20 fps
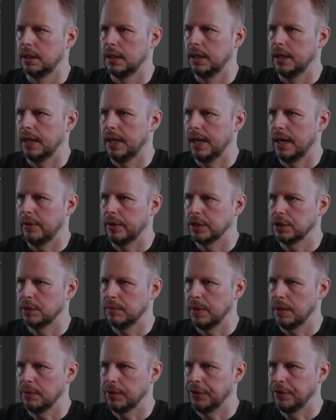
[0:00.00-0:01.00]
And now I should
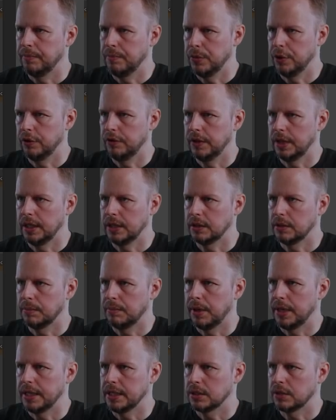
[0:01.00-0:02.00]
be able to move it into
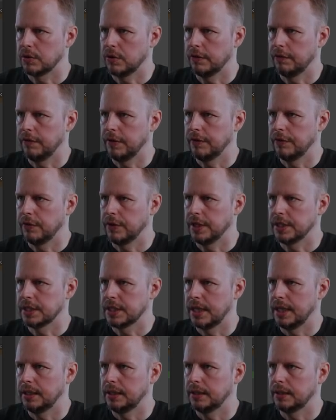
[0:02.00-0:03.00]
place roughly for this
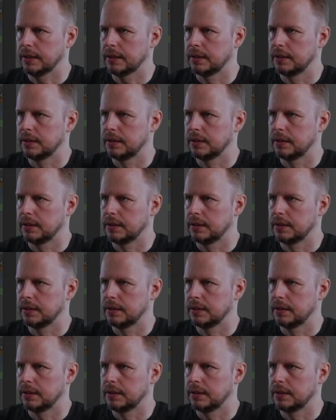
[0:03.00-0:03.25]
hand.